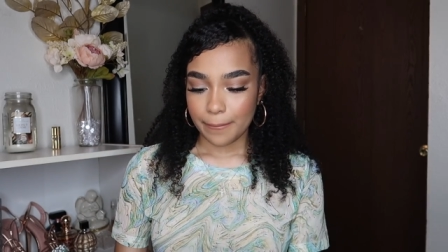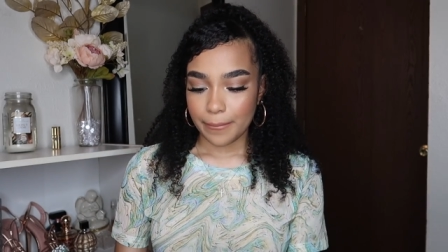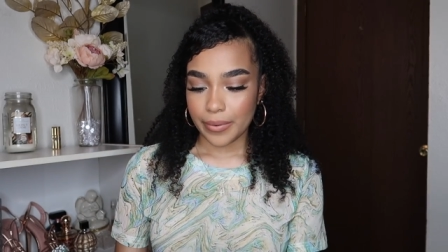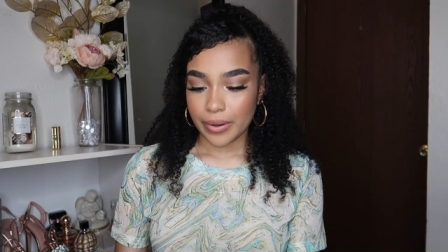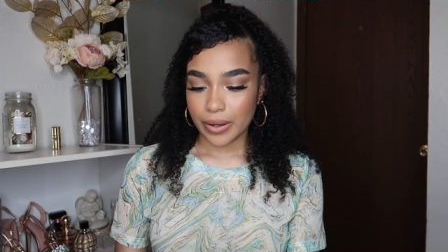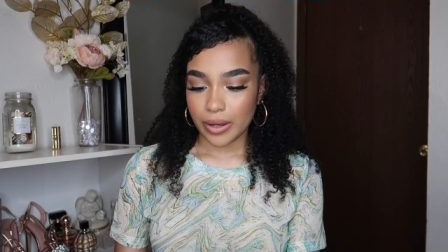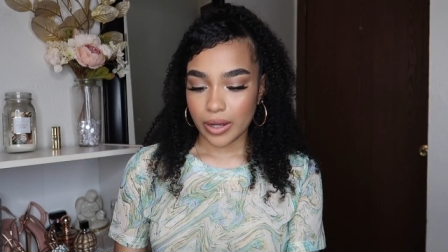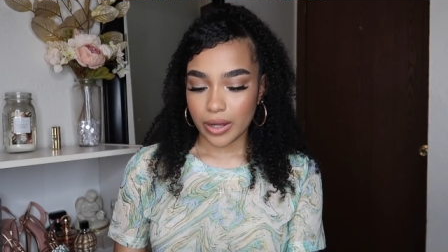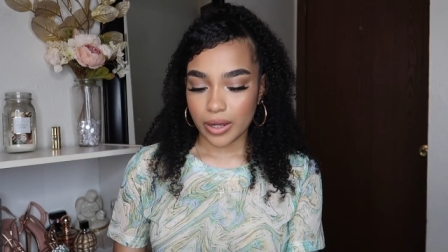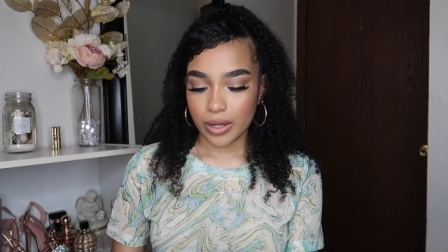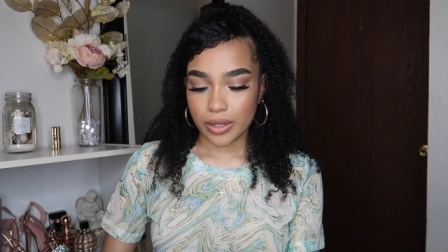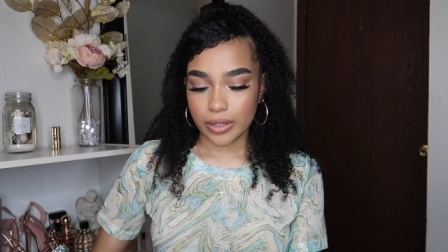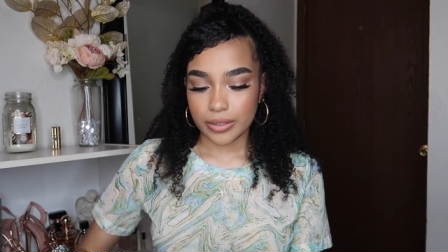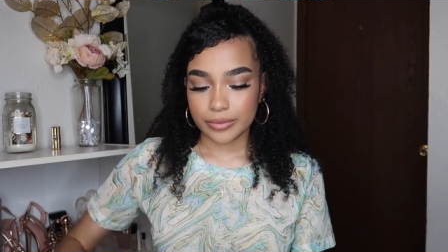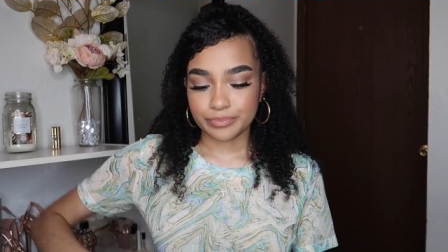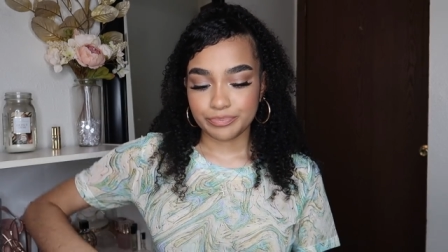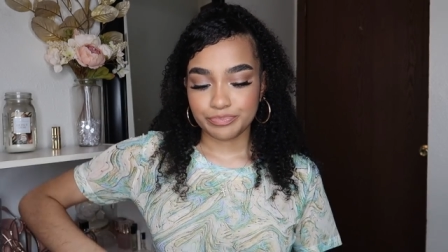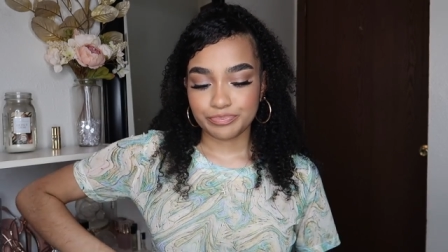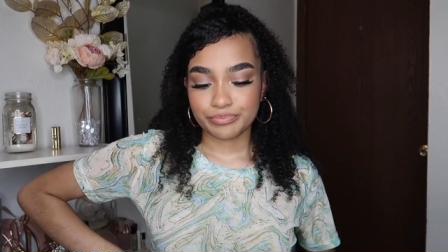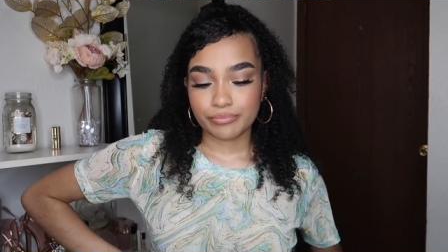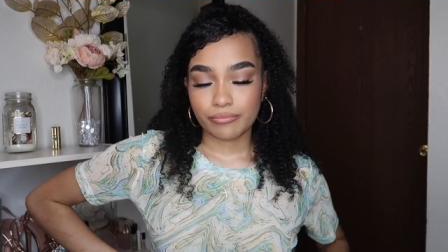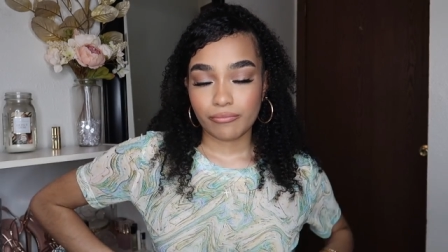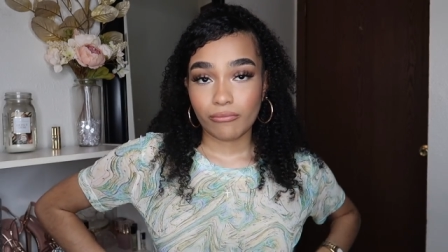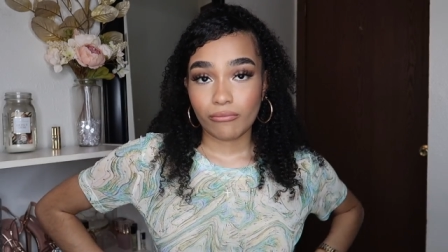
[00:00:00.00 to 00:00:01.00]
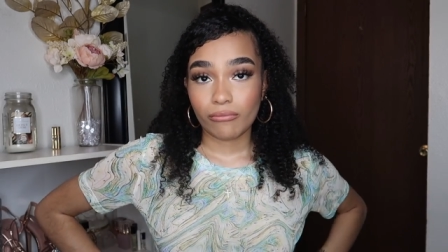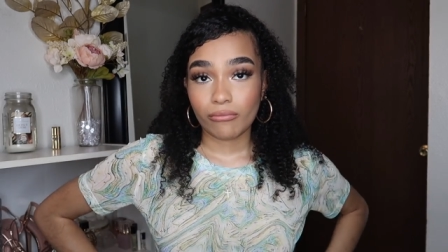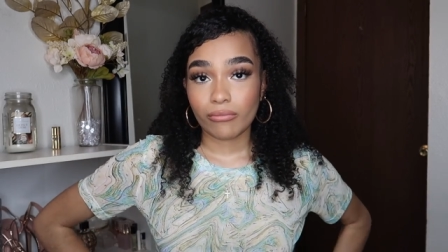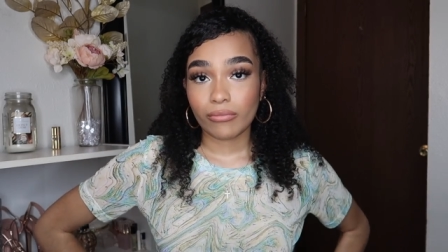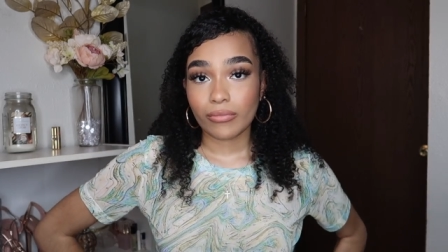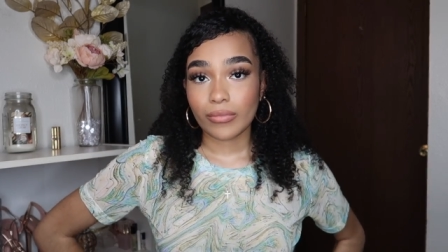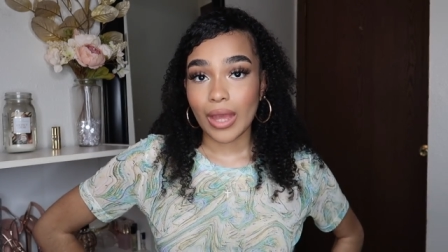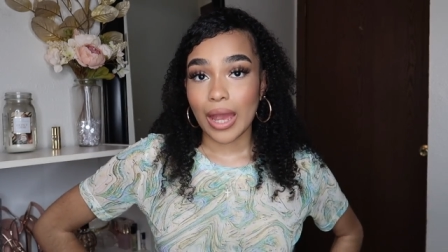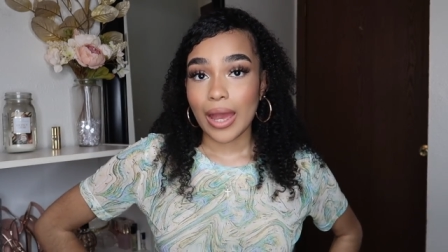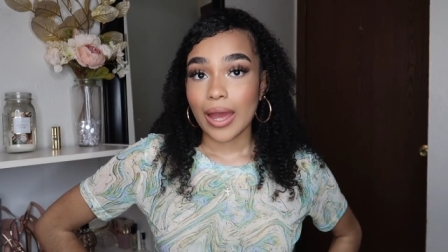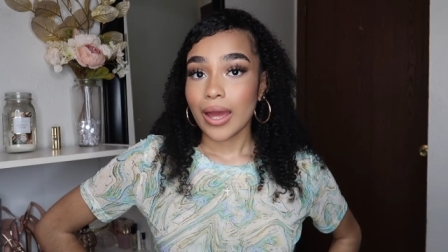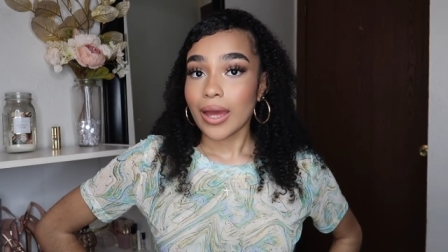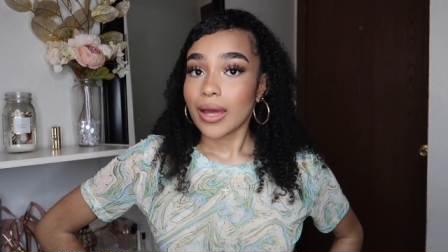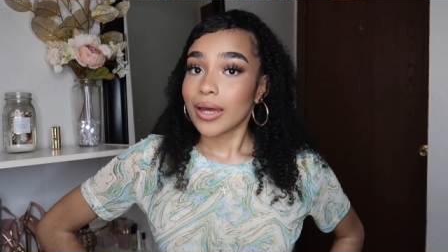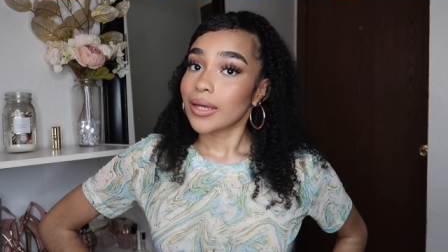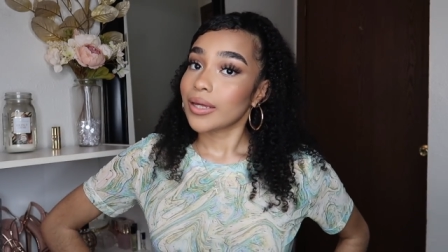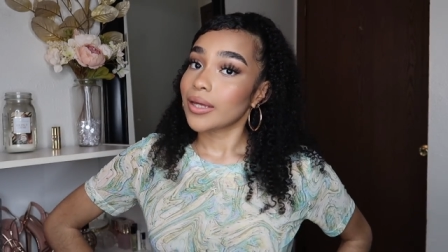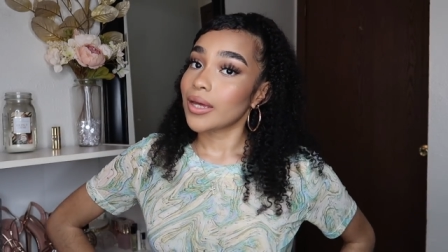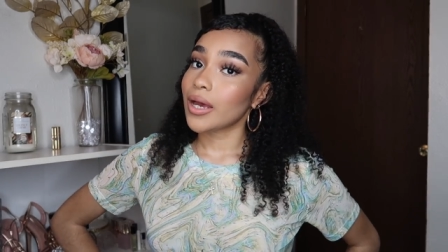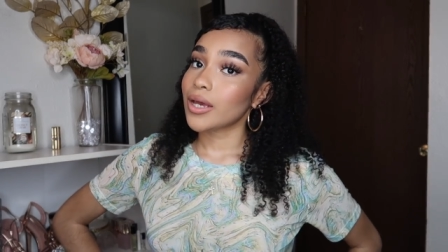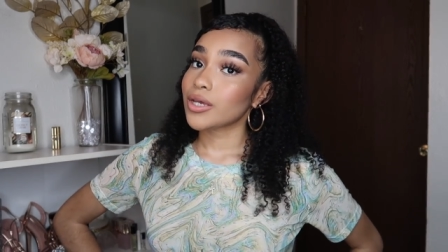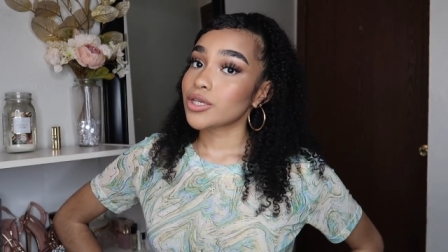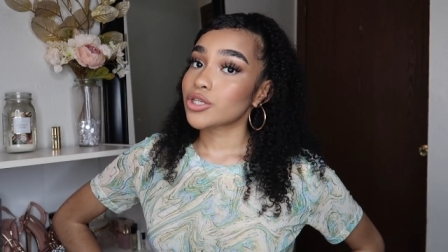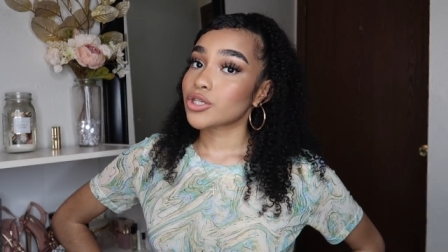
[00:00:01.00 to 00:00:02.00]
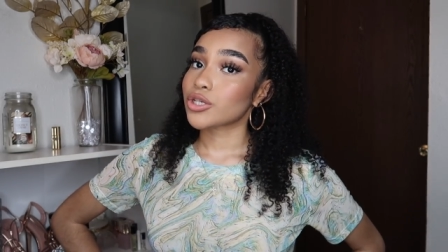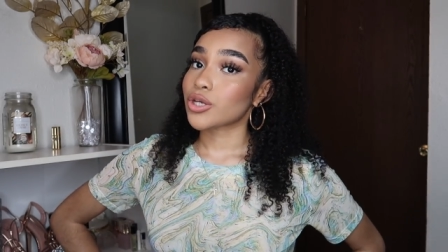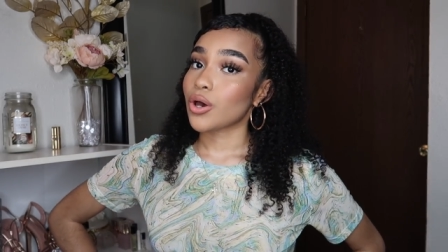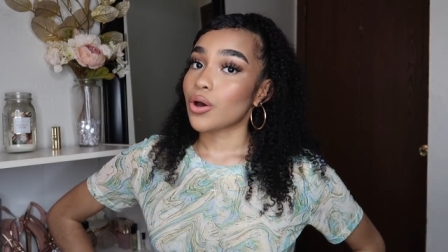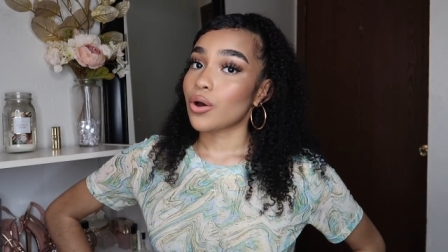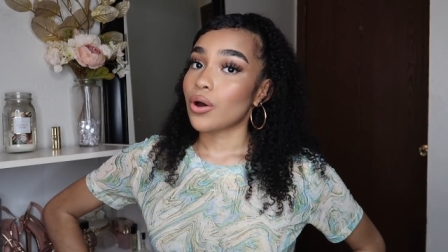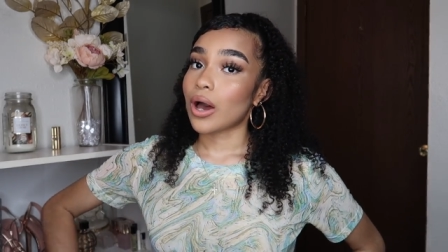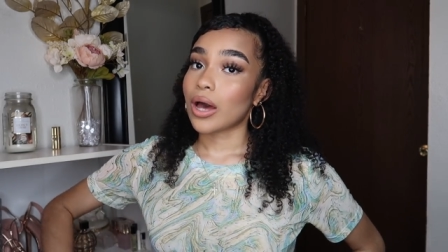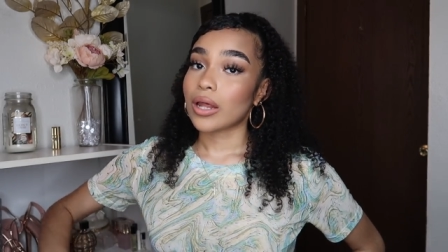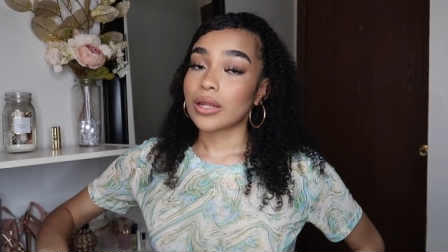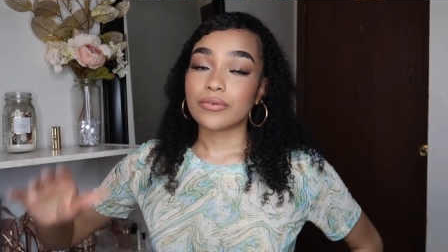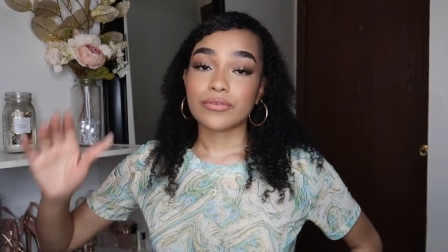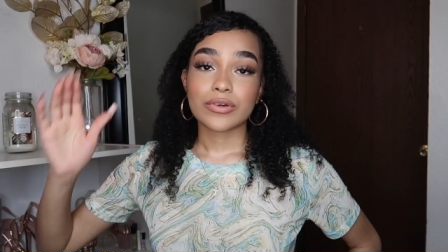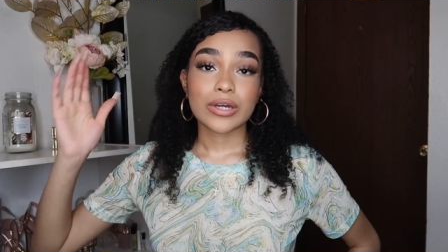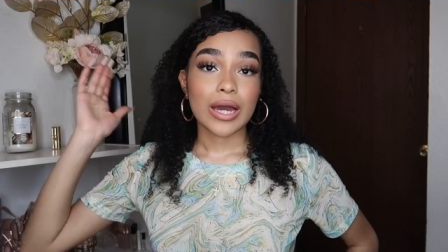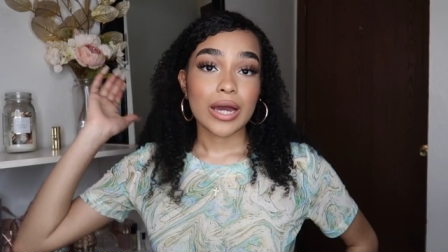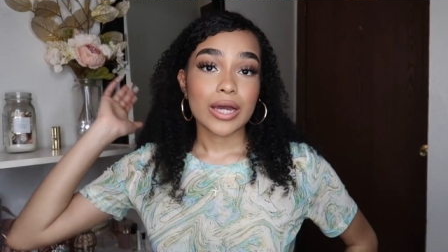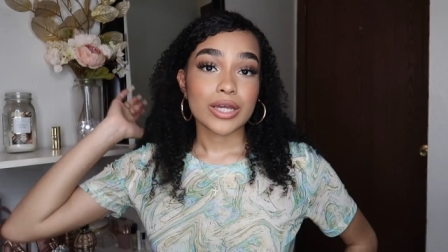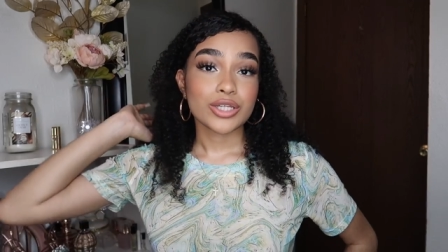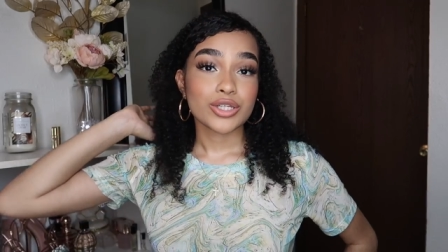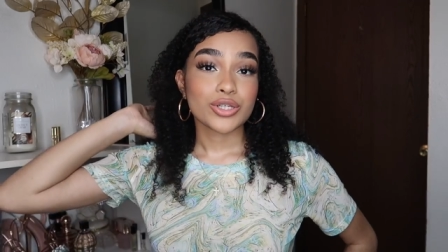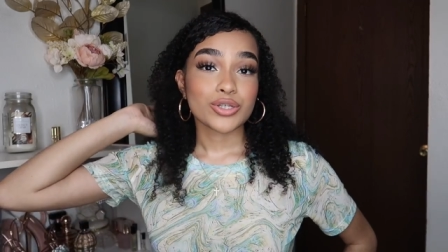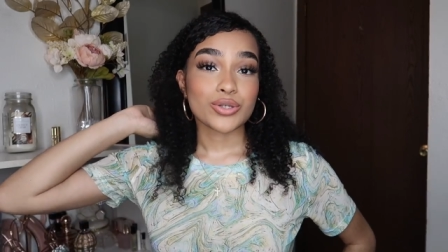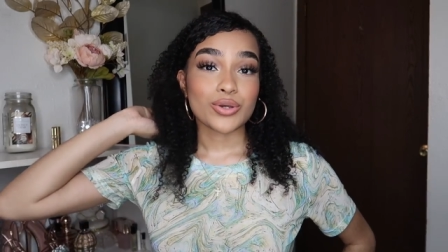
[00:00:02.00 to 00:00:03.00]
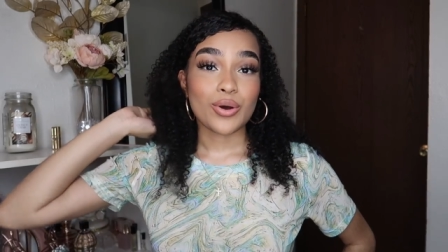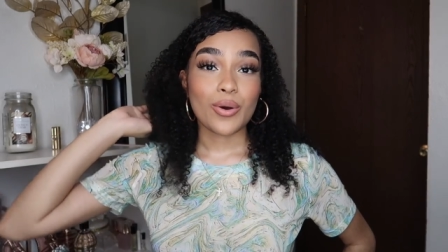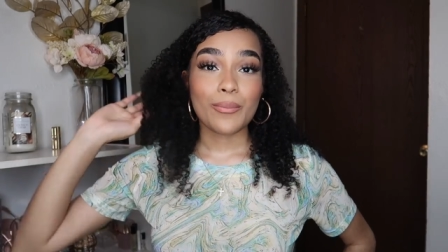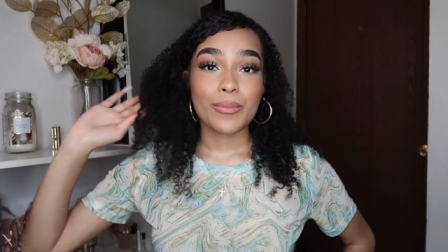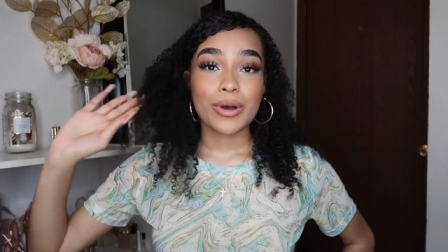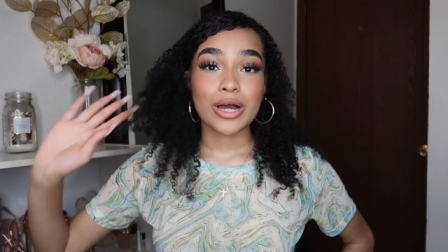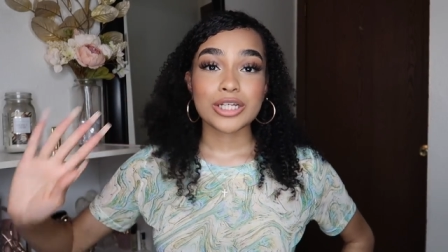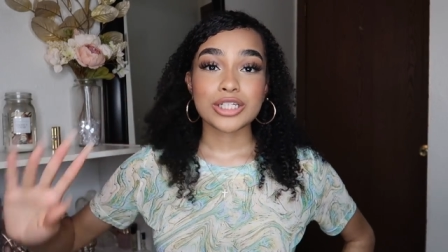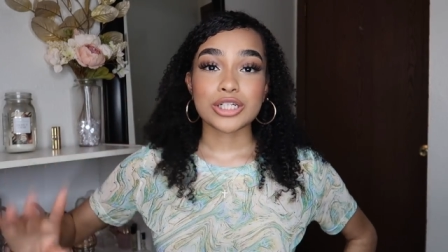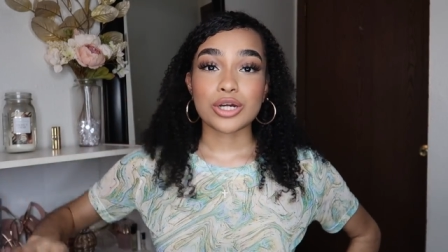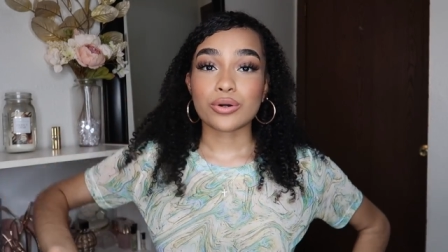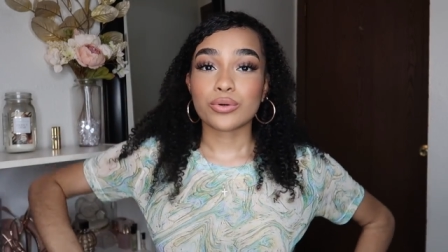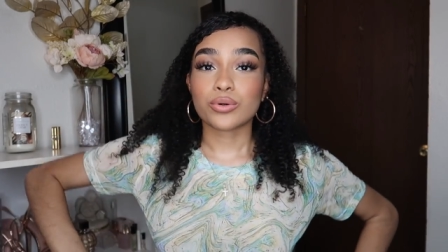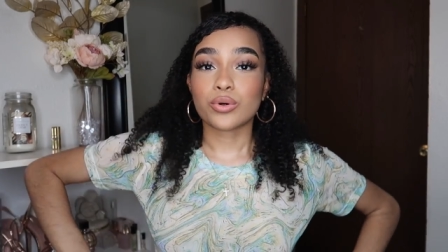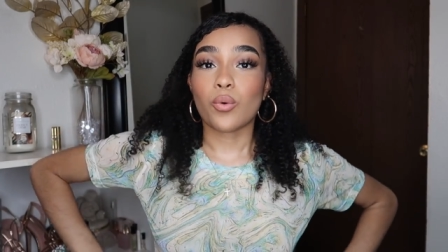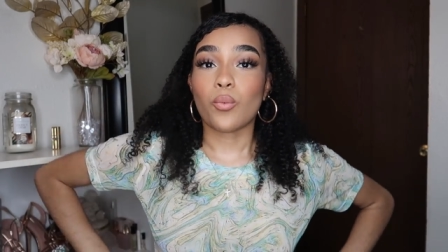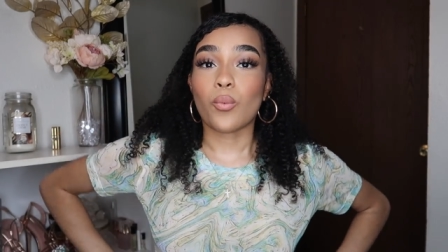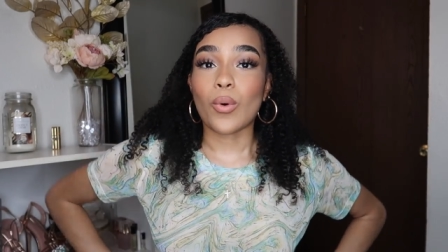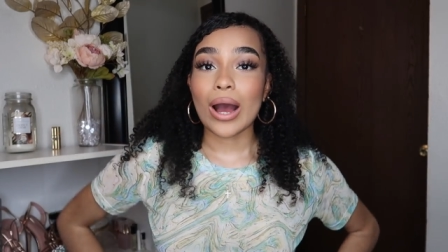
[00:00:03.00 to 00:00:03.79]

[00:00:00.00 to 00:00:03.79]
but yeah so i love you guys so much i don't know